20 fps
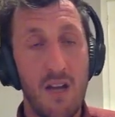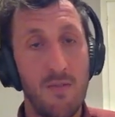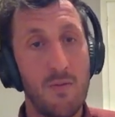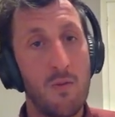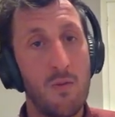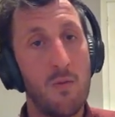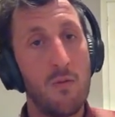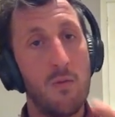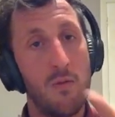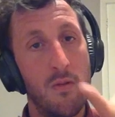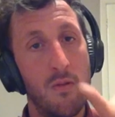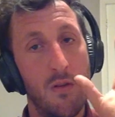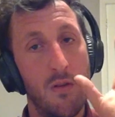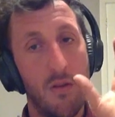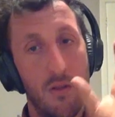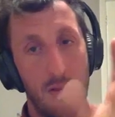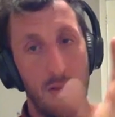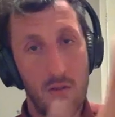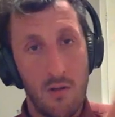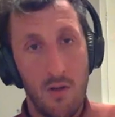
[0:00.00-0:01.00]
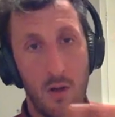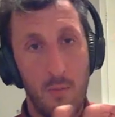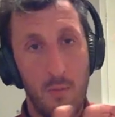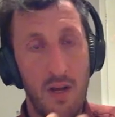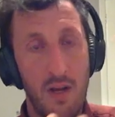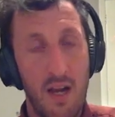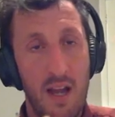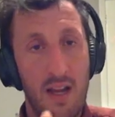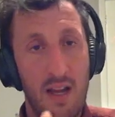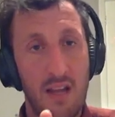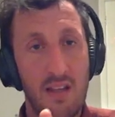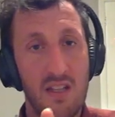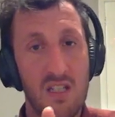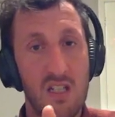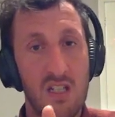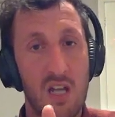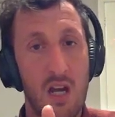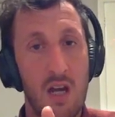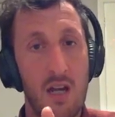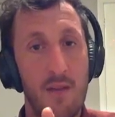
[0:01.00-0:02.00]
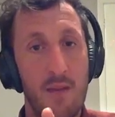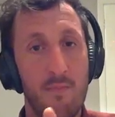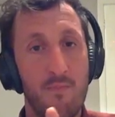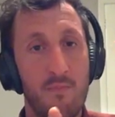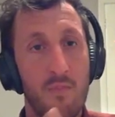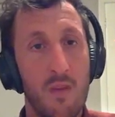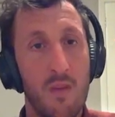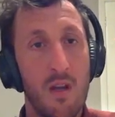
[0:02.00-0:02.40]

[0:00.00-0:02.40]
will not be laggy this time.